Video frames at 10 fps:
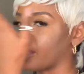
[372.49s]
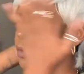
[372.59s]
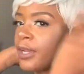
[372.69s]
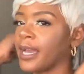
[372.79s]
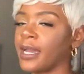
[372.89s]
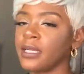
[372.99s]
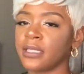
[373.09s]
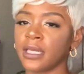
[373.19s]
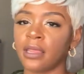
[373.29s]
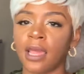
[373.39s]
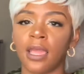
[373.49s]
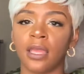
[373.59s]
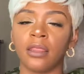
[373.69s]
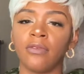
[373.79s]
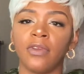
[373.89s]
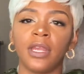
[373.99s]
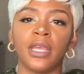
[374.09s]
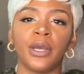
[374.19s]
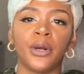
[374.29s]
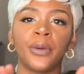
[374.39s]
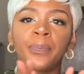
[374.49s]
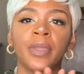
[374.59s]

You can kind of see that in the video.